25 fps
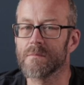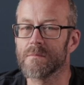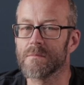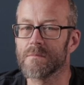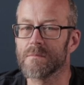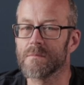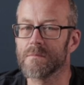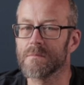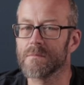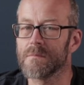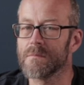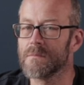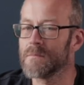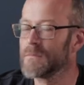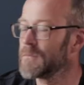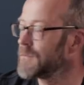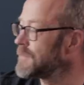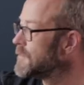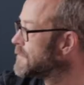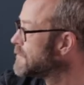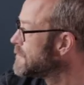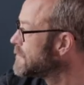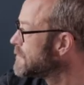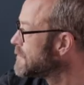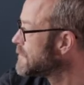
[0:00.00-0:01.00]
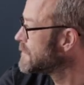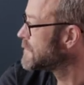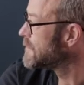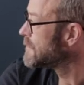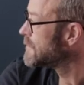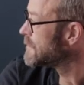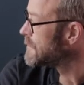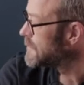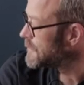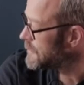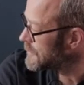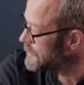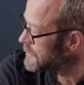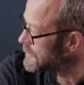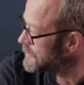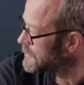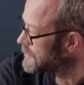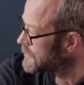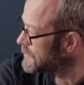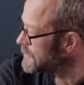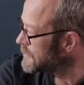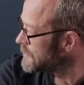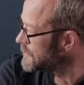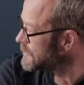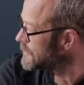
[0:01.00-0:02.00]

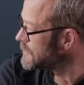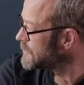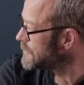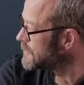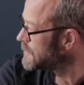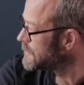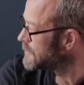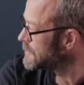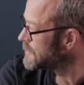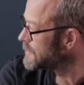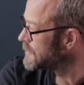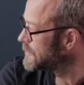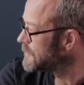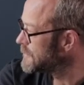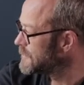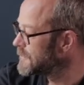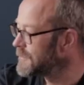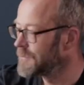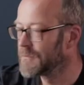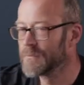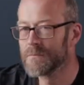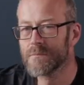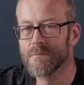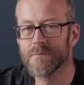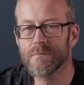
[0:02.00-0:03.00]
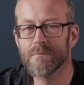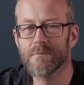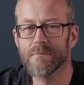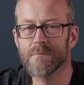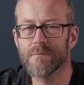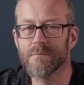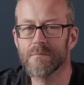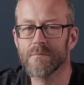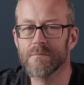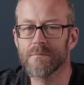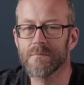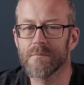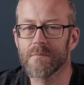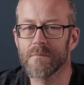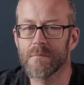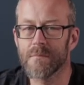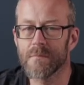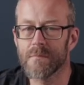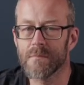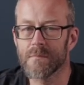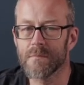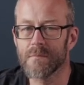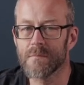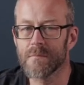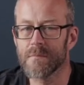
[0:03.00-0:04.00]

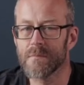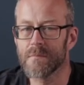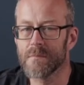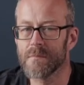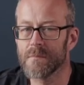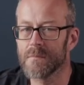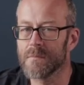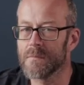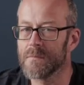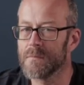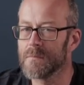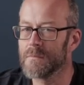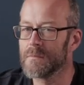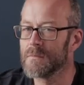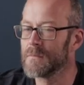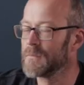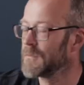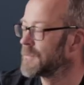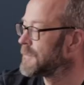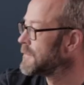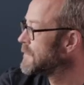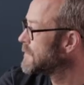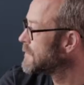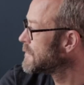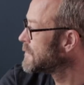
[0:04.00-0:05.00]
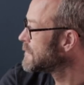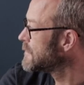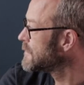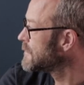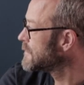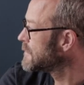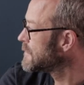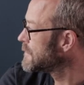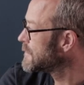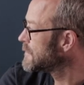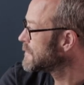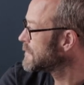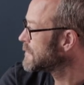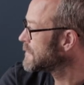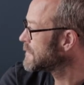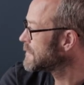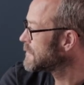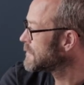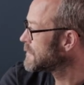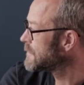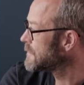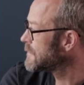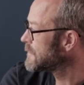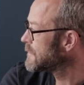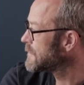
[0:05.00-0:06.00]

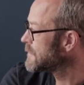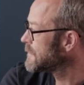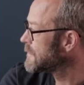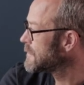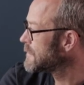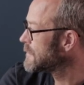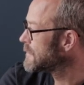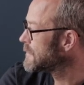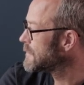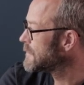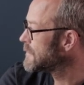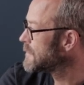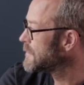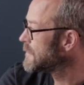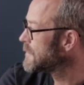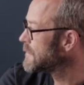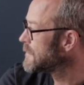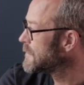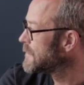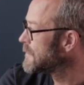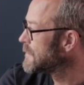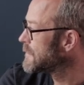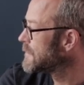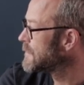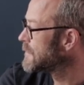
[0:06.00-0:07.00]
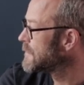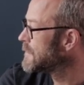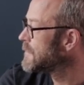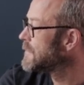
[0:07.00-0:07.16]
(silent)